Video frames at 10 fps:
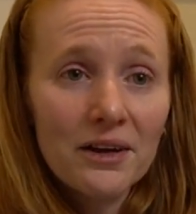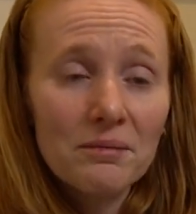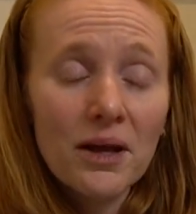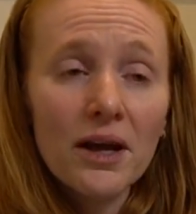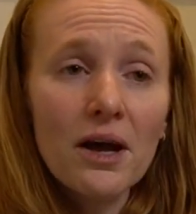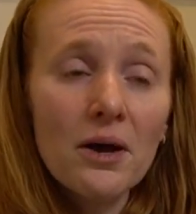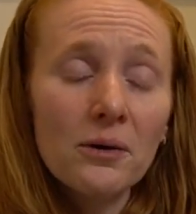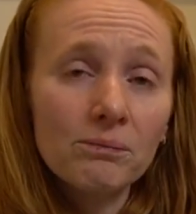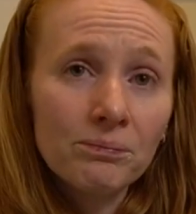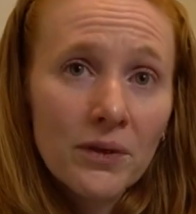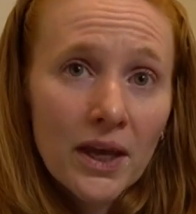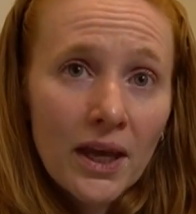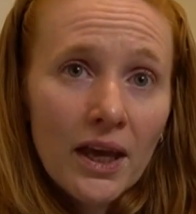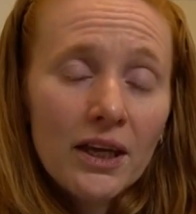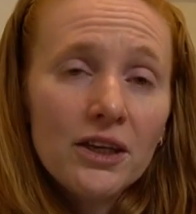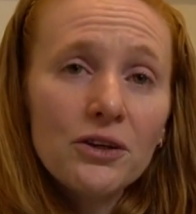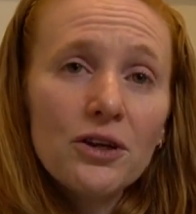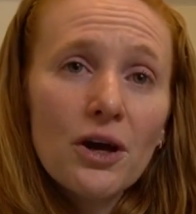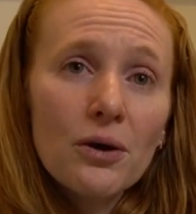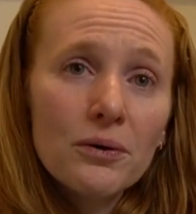I'm like, oh, you
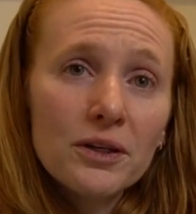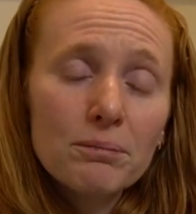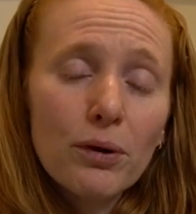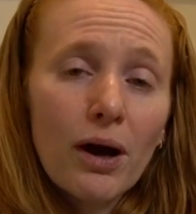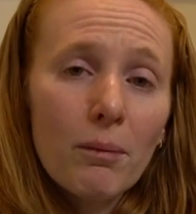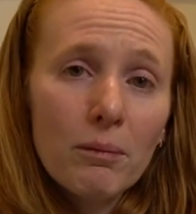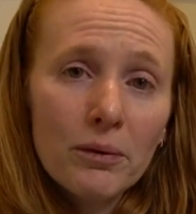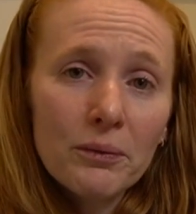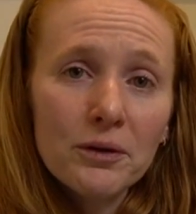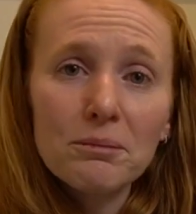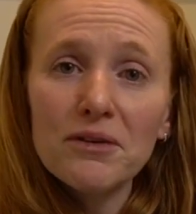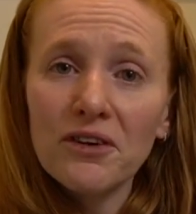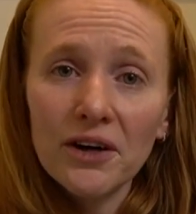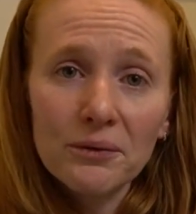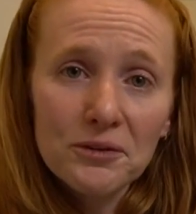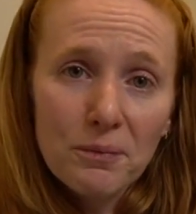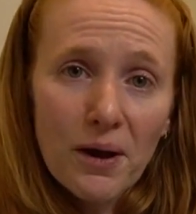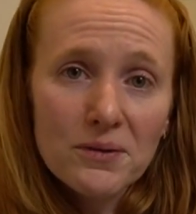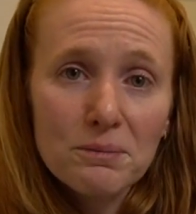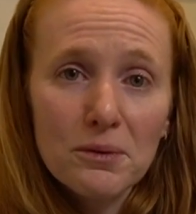know, it probably wouldn't be very
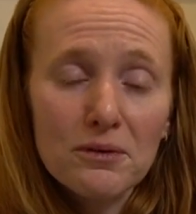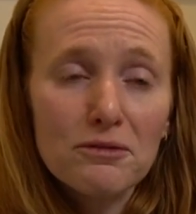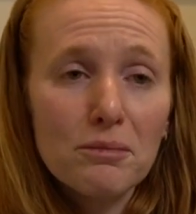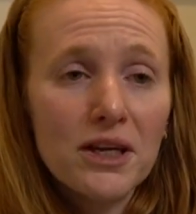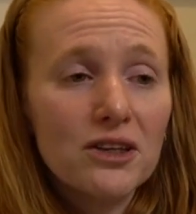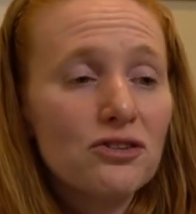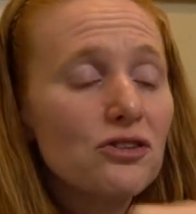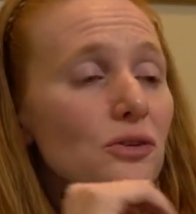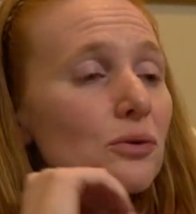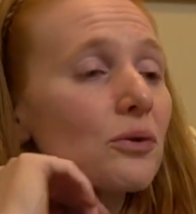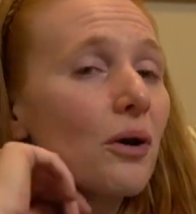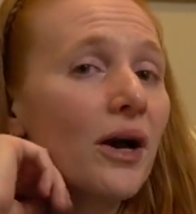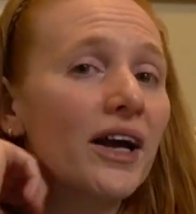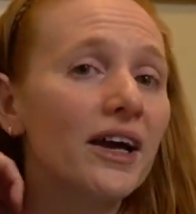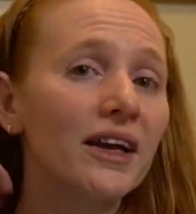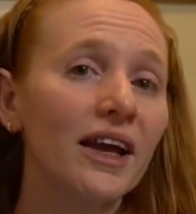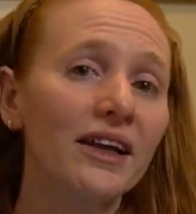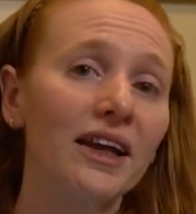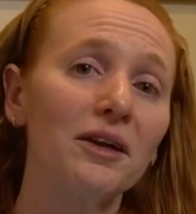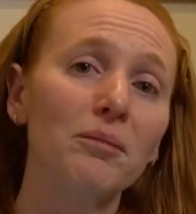responsible of me to go ahead and
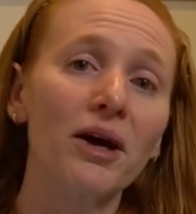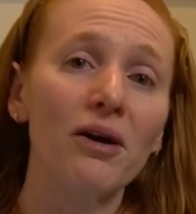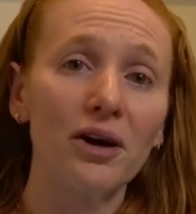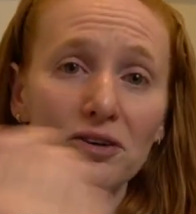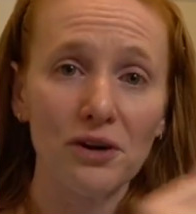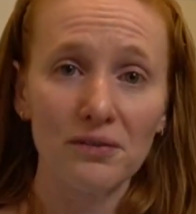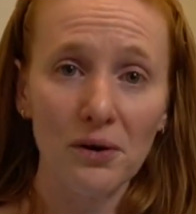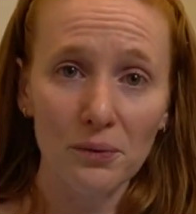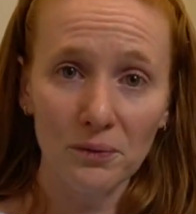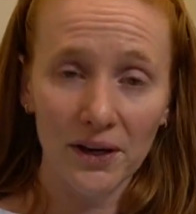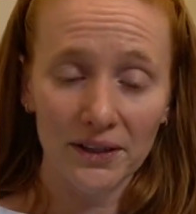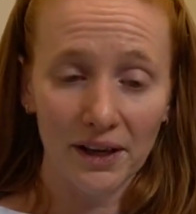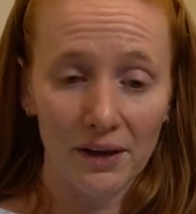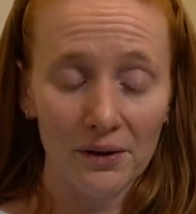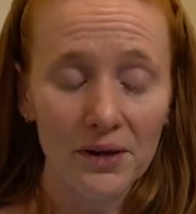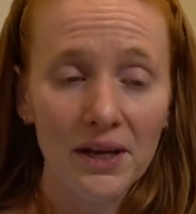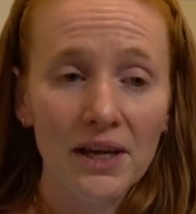get in my car and drive home right now